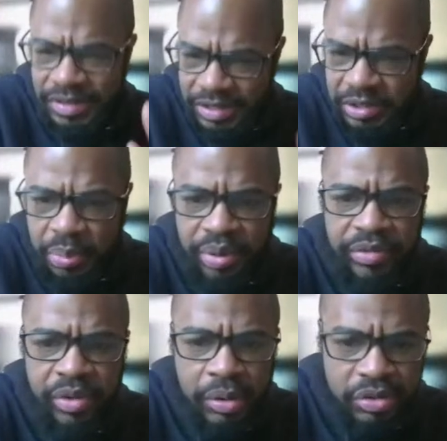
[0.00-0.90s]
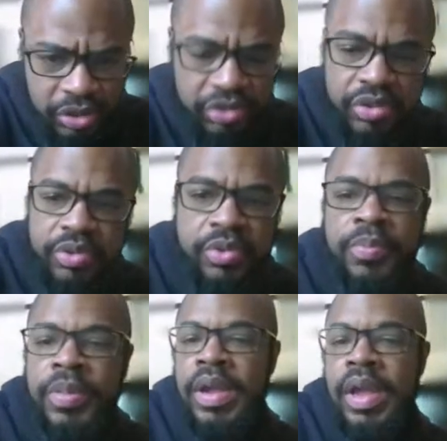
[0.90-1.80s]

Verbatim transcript: continue to pray for our church school.